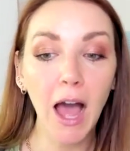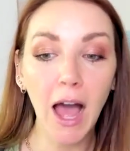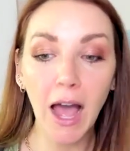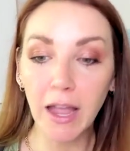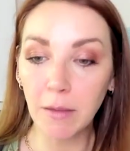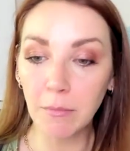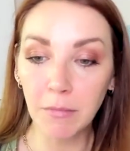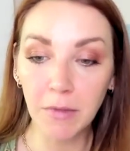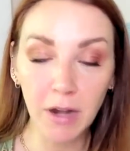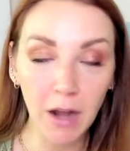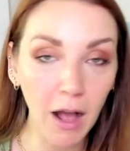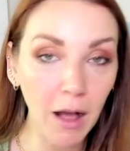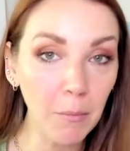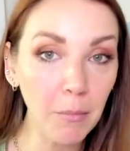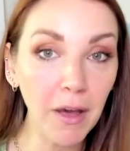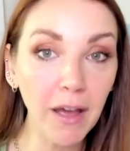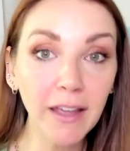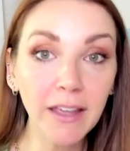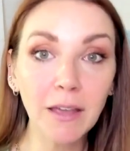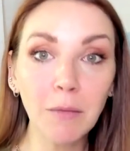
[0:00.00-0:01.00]
I am not
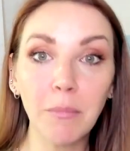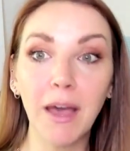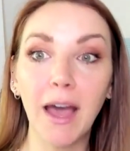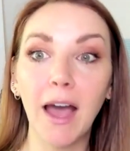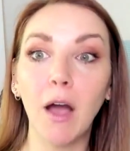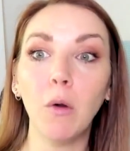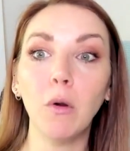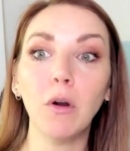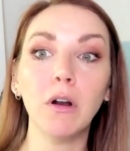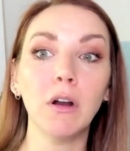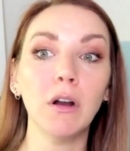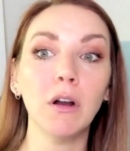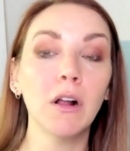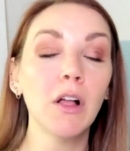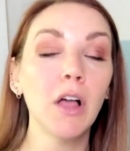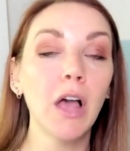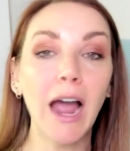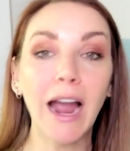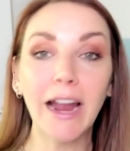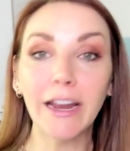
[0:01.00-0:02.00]
buying Empower.
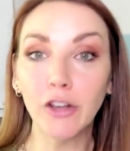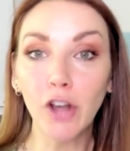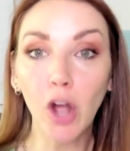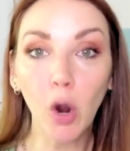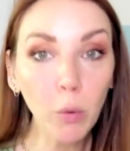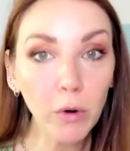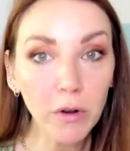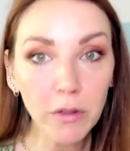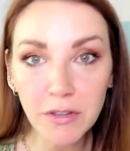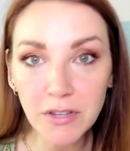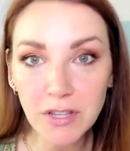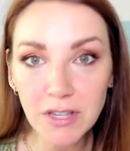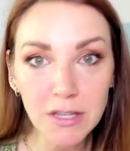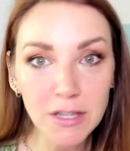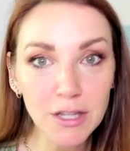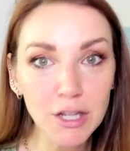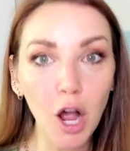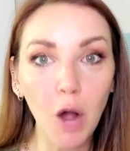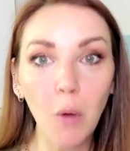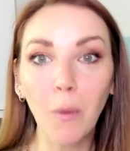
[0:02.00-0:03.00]
I know where this
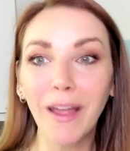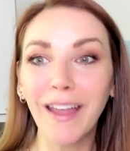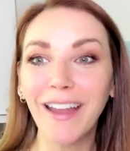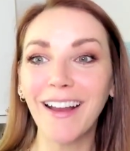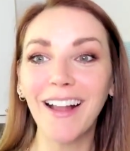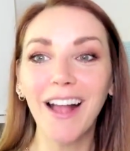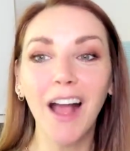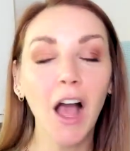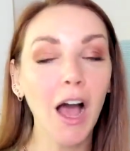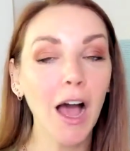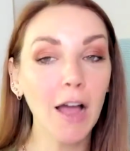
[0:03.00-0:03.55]
is going.